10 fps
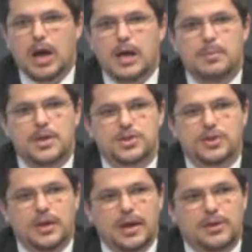He
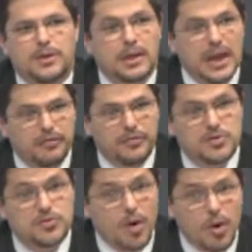mentioned that the left
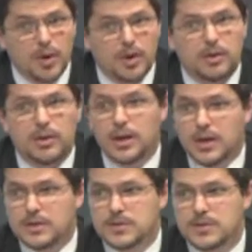is growing. It
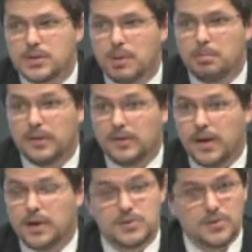is, but PT
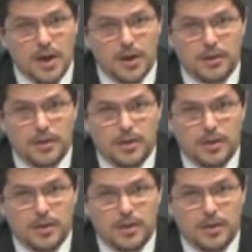is not.